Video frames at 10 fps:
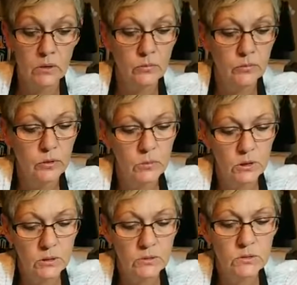a few
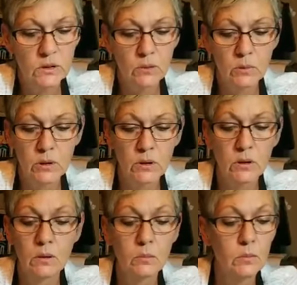minutes to come in.
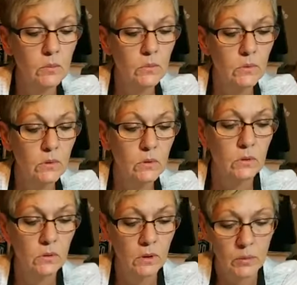I'm
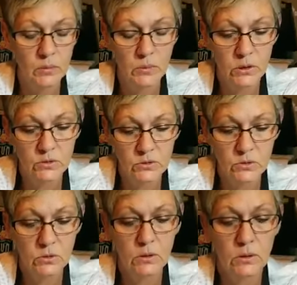a couple minutes
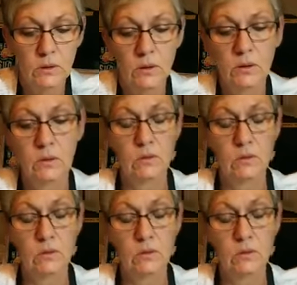early.